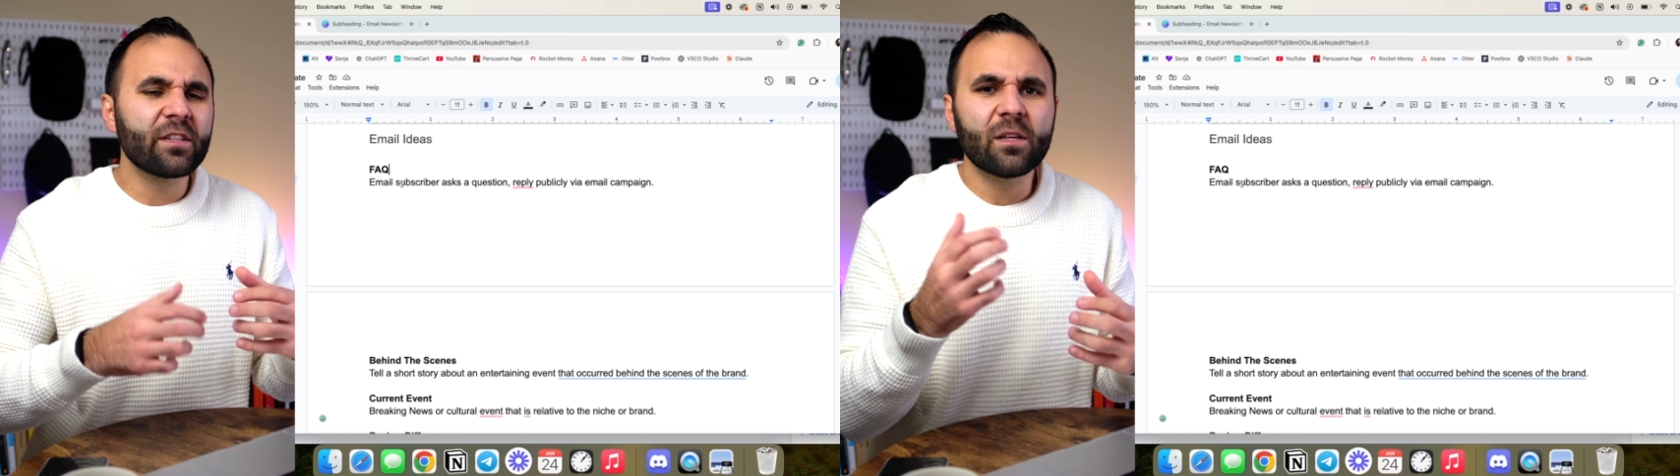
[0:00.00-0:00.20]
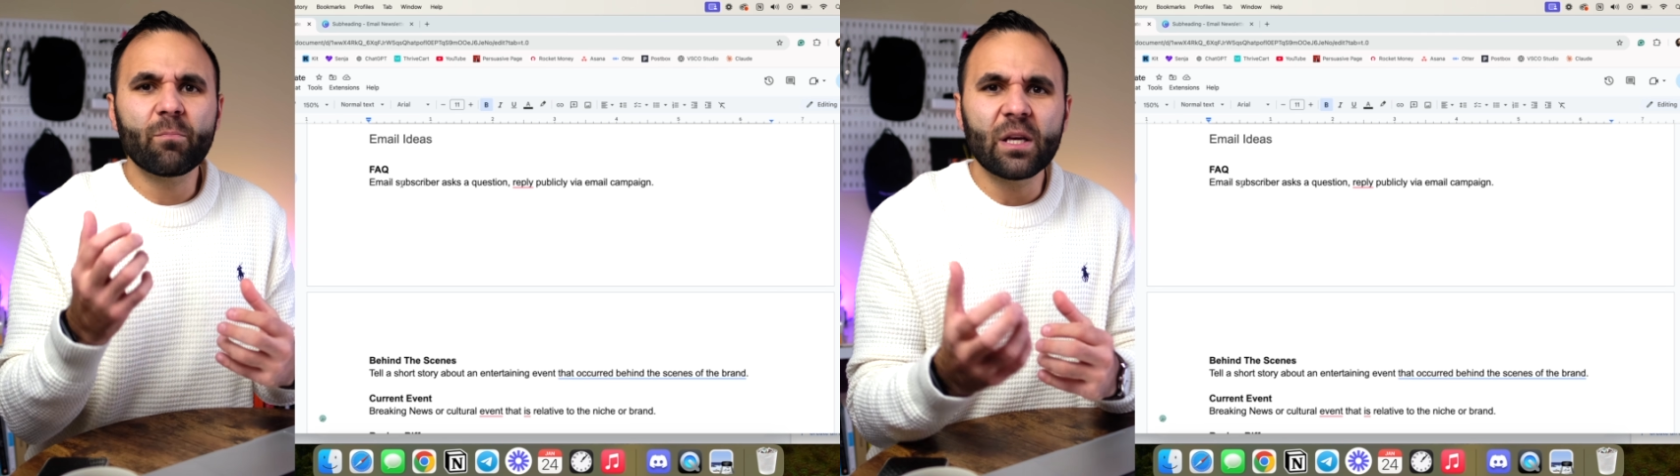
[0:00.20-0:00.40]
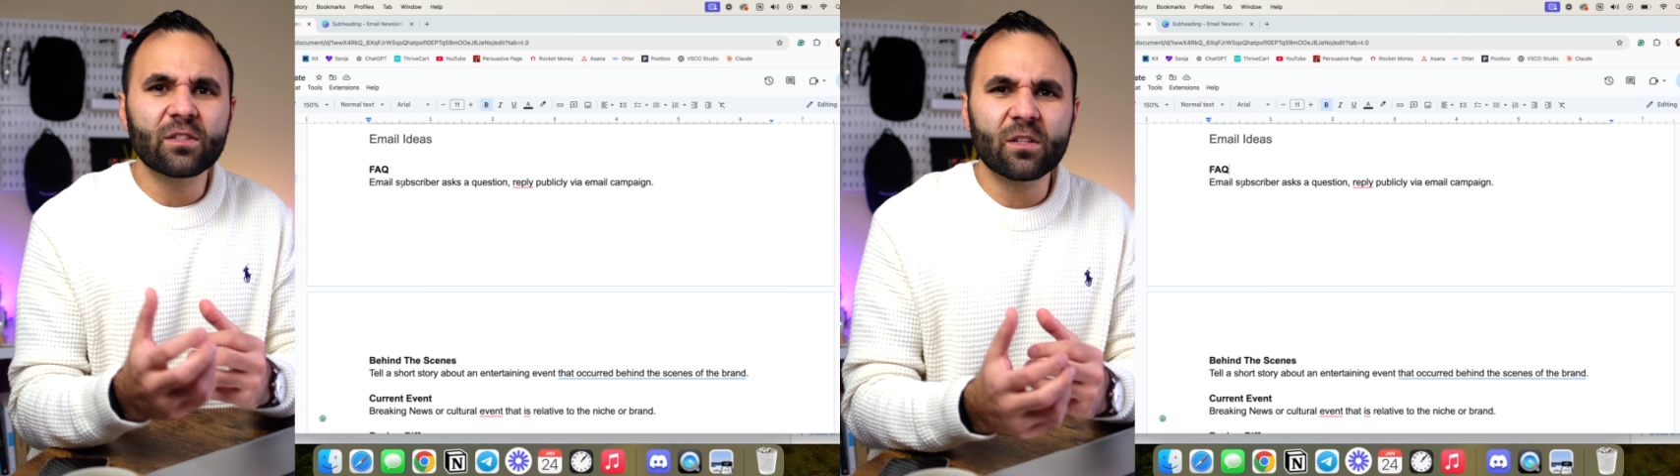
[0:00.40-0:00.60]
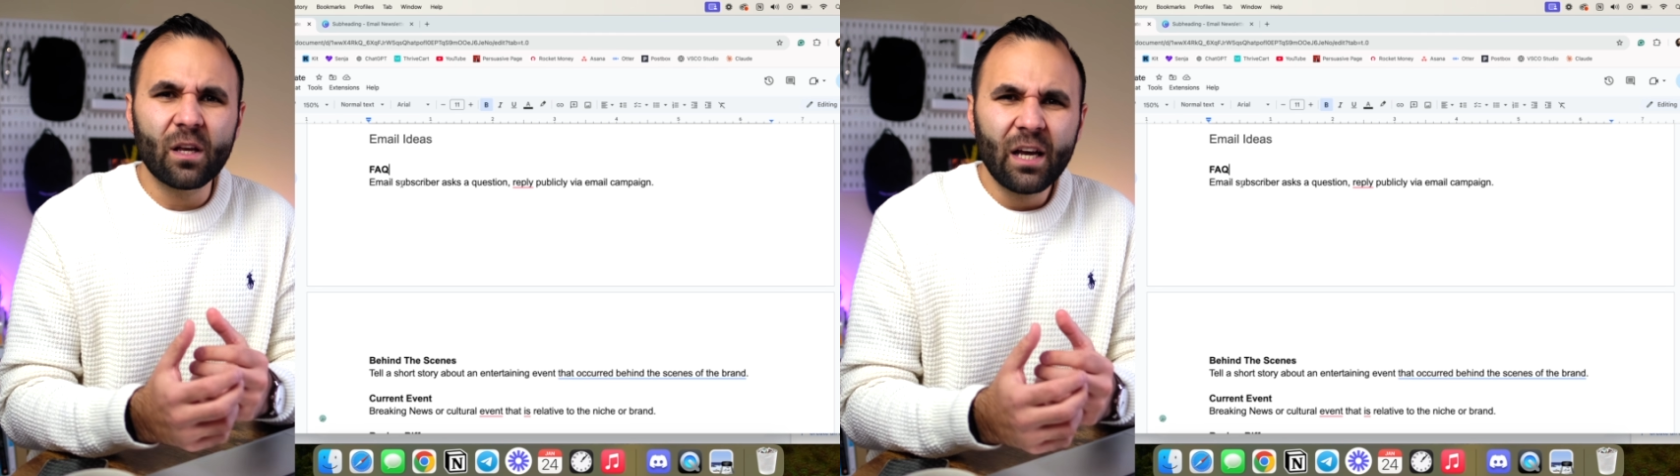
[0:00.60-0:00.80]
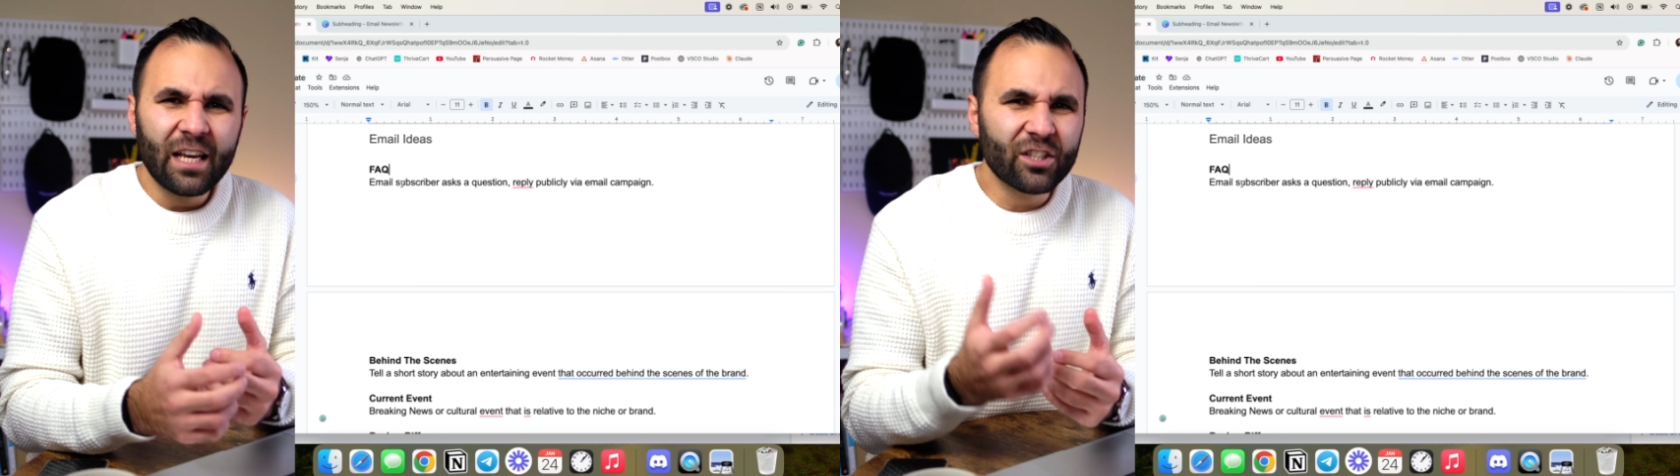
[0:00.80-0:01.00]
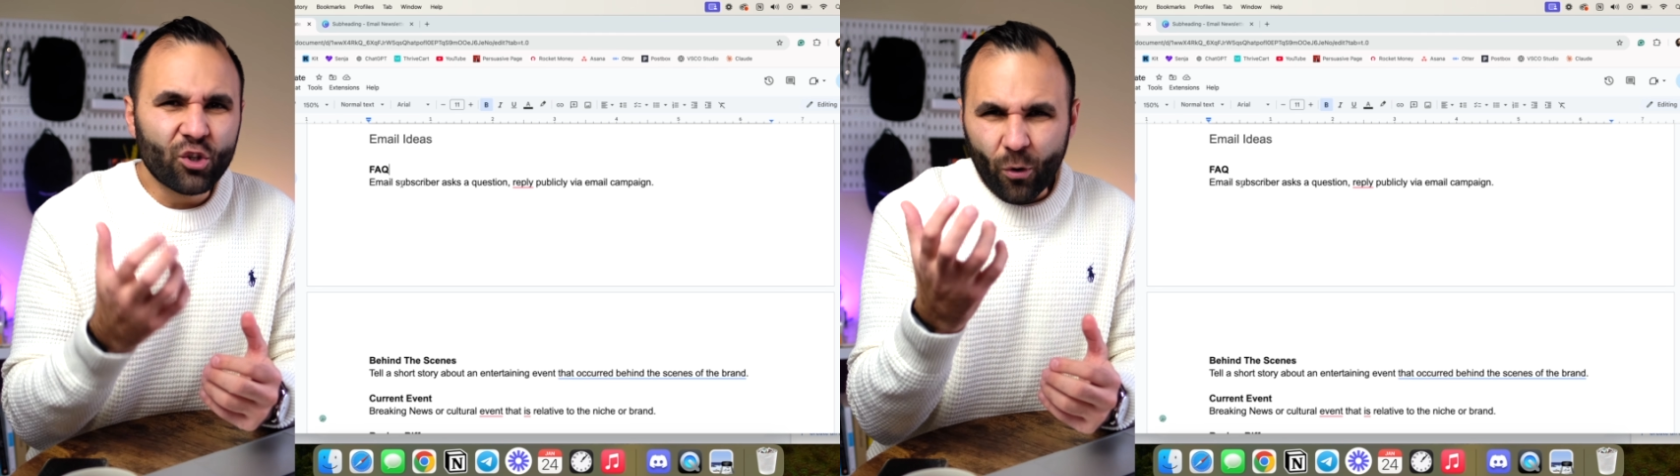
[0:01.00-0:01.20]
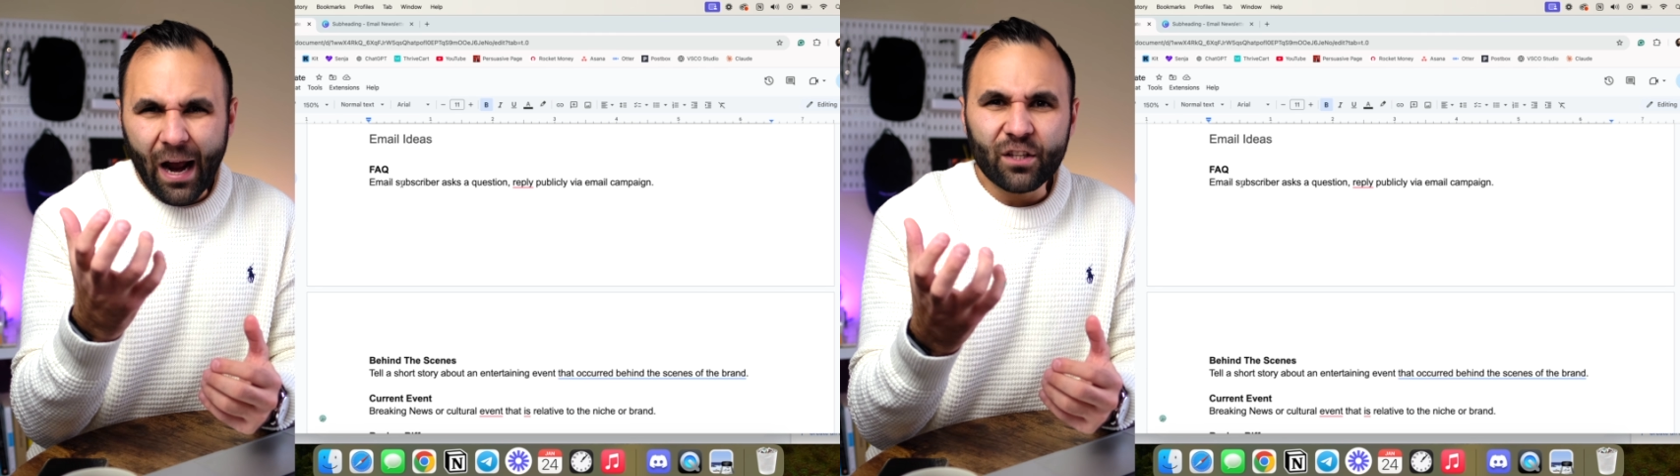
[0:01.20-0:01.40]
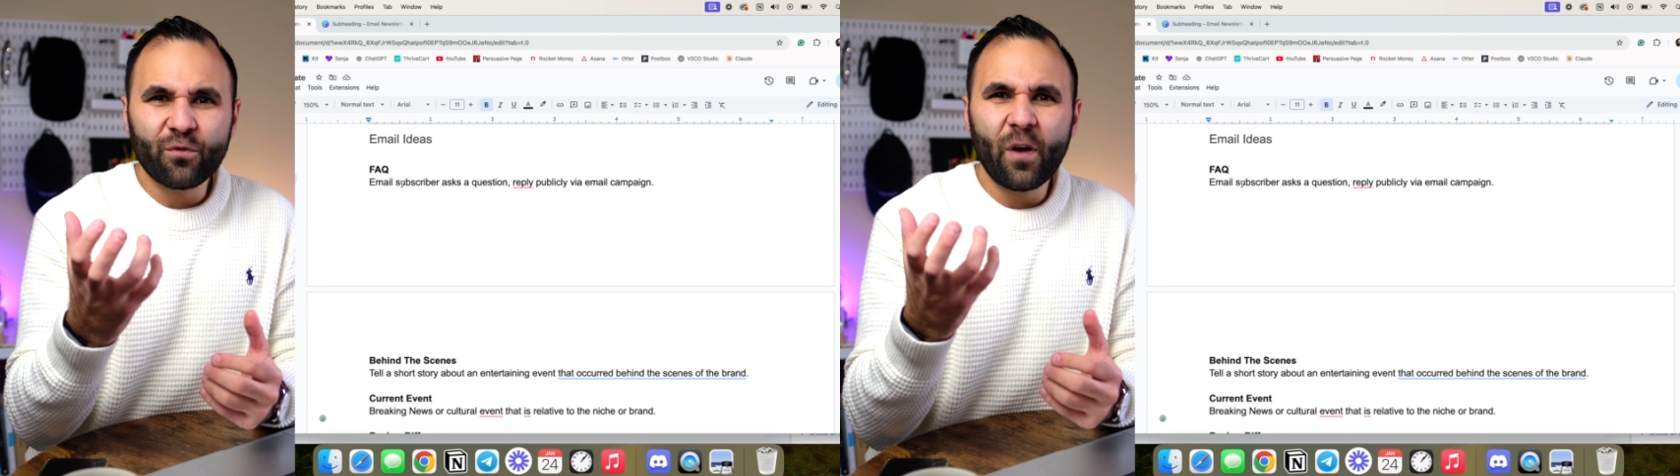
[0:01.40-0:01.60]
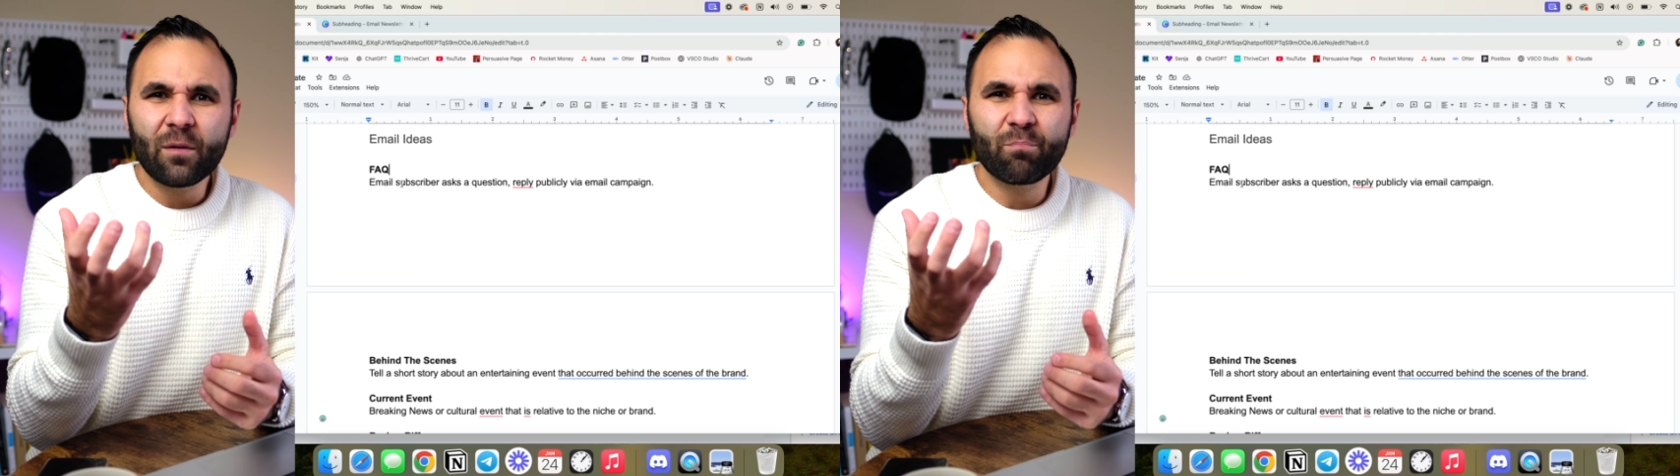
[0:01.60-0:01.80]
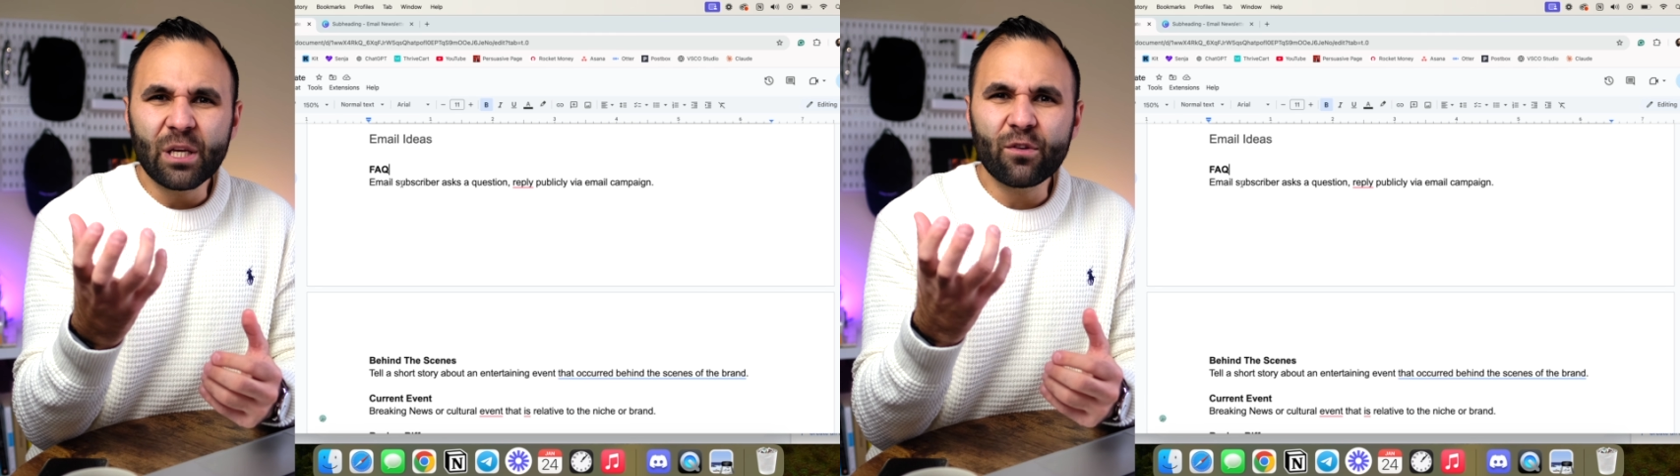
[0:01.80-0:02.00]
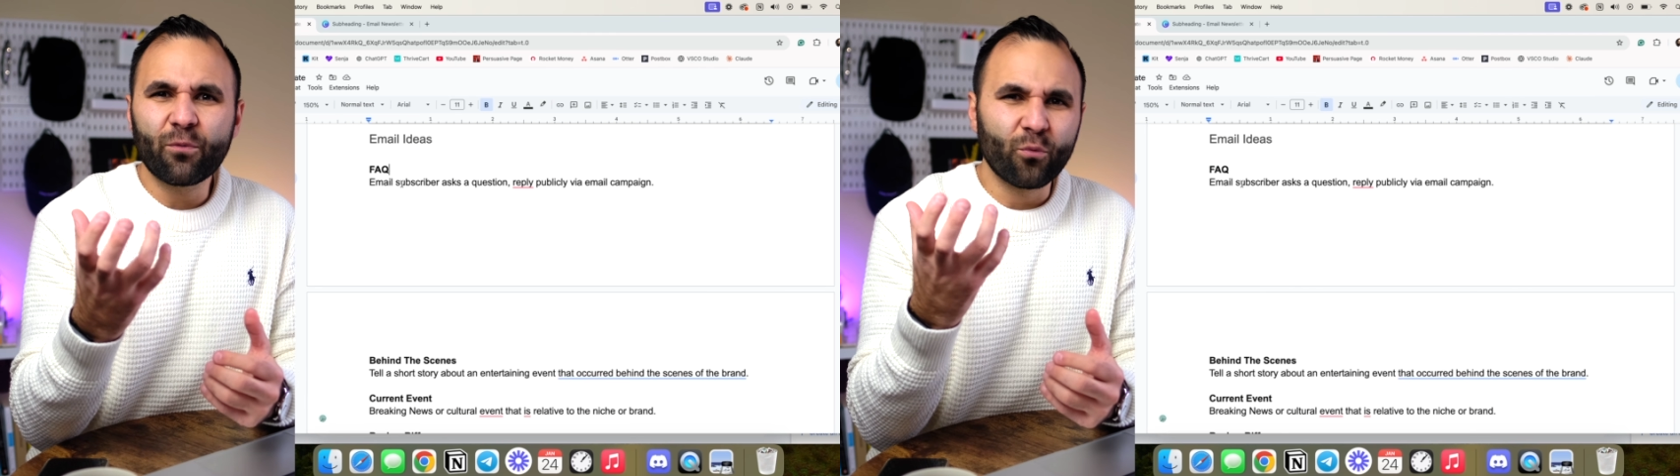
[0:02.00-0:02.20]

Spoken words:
Is grass-fed beef